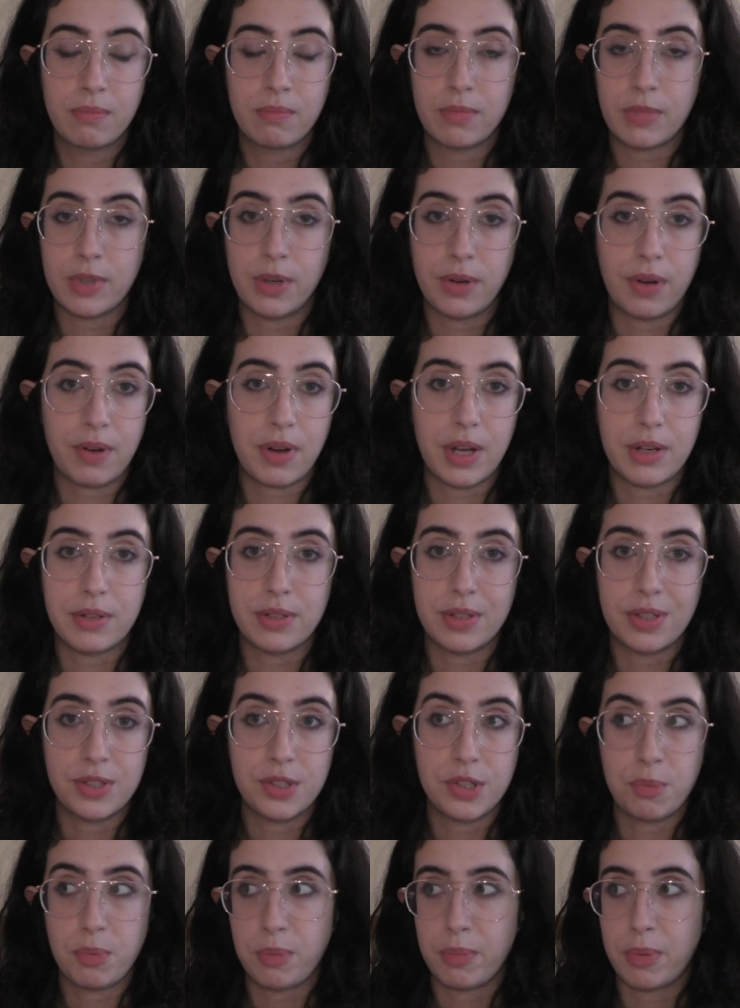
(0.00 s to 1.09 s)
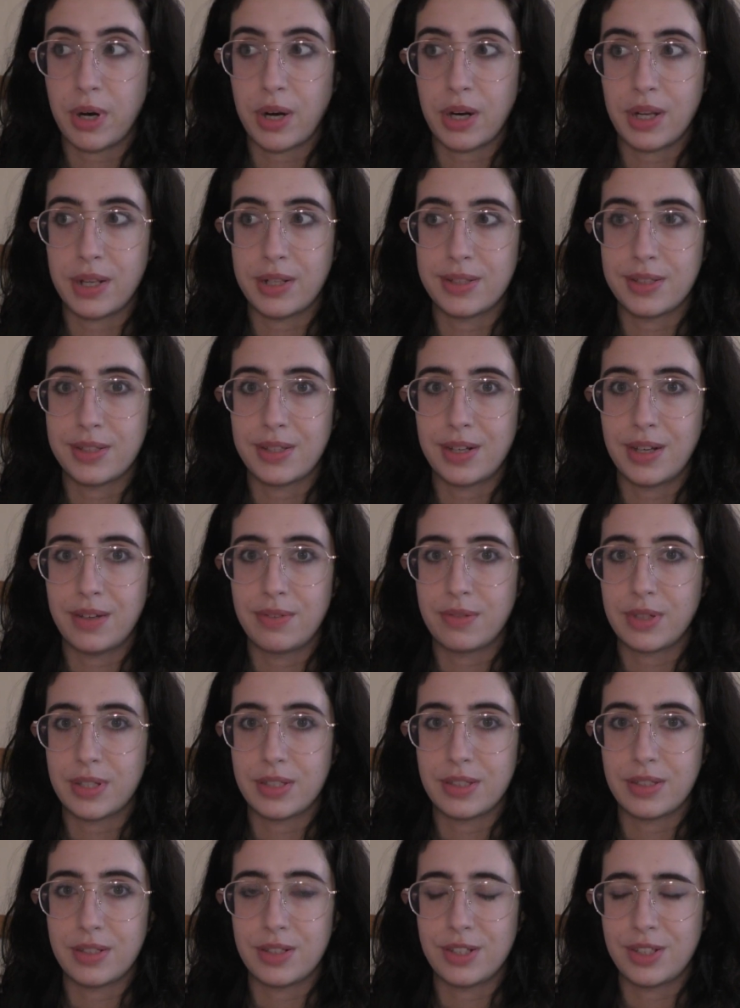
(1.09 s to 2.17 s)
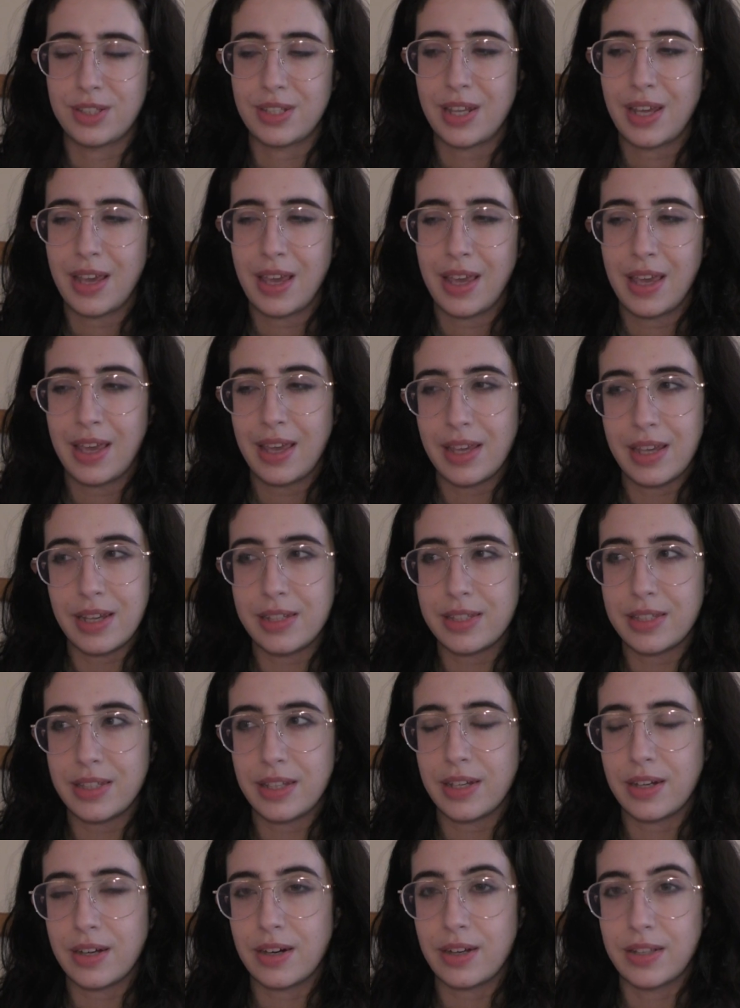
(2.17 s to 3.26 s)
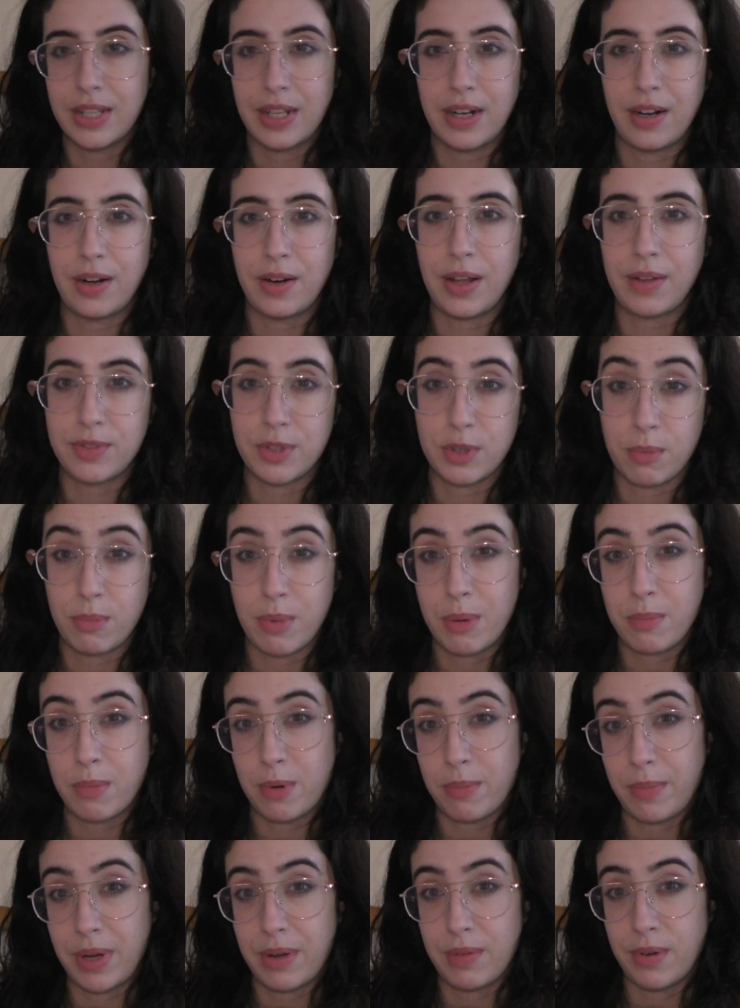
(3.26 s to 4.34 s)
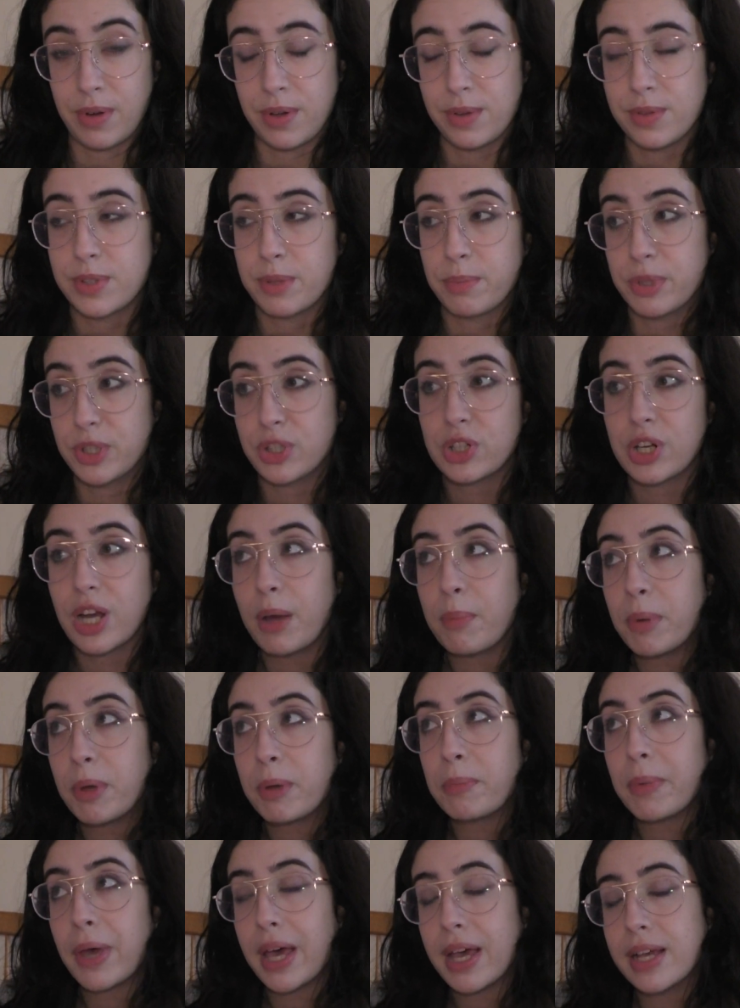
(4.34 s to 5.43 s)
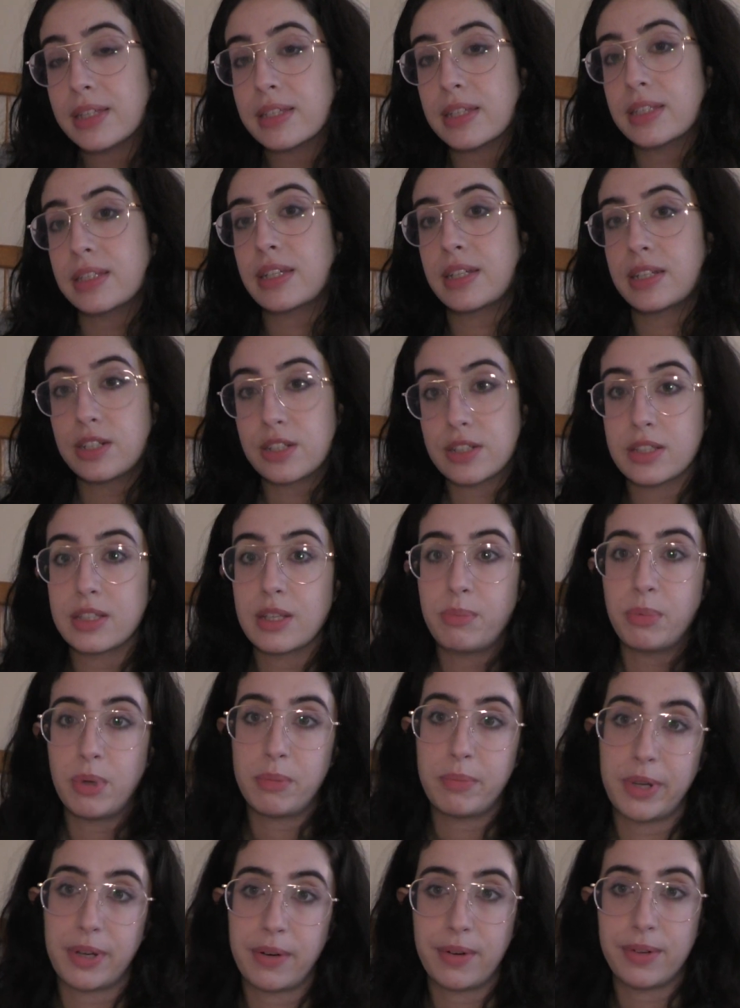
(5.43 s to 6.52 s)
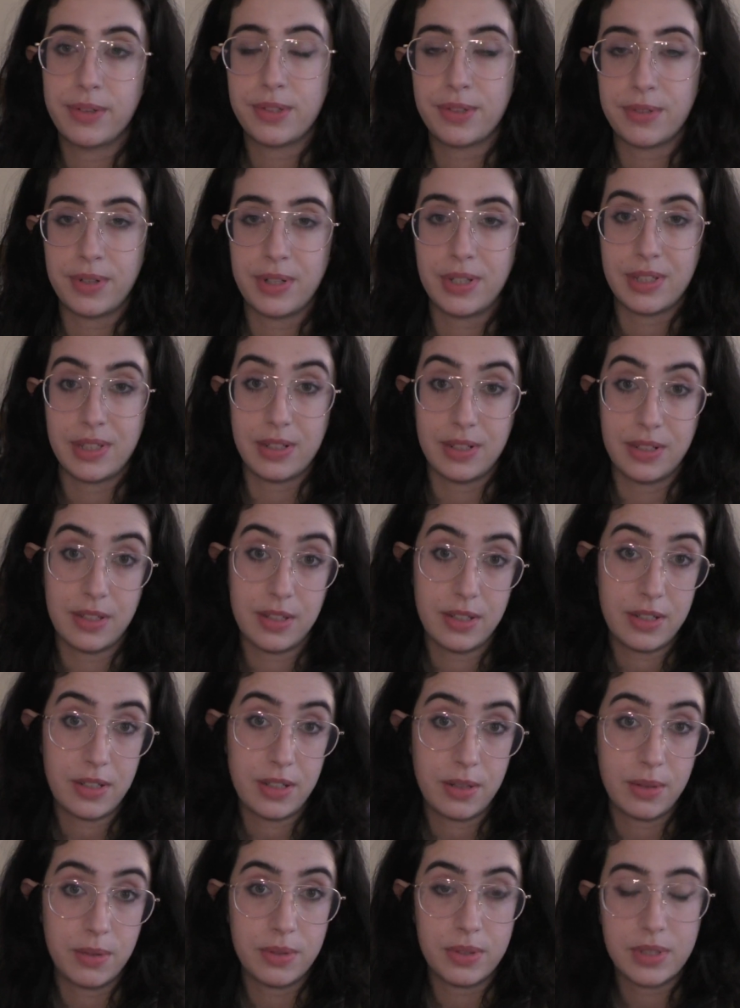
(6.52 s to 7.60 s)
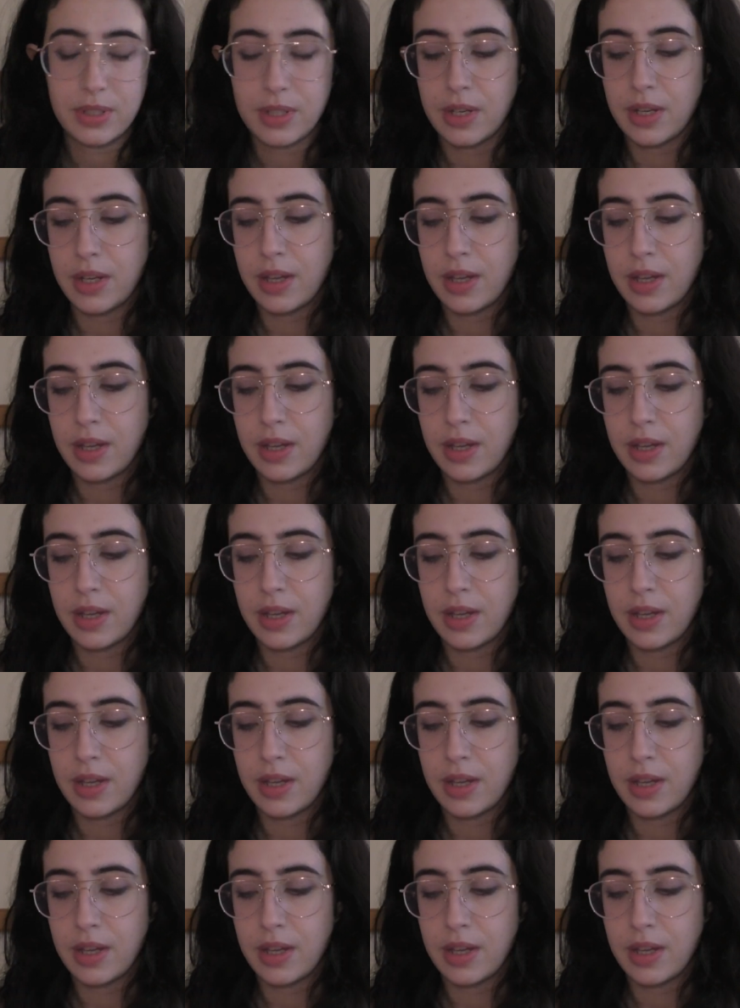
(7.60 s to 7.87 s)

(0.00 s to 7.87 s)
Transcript: going around to the supermarket and stuff, because it's just easier, and then I don't have to remember my reusable shopping bags because I can just slip all my groceries into the tote.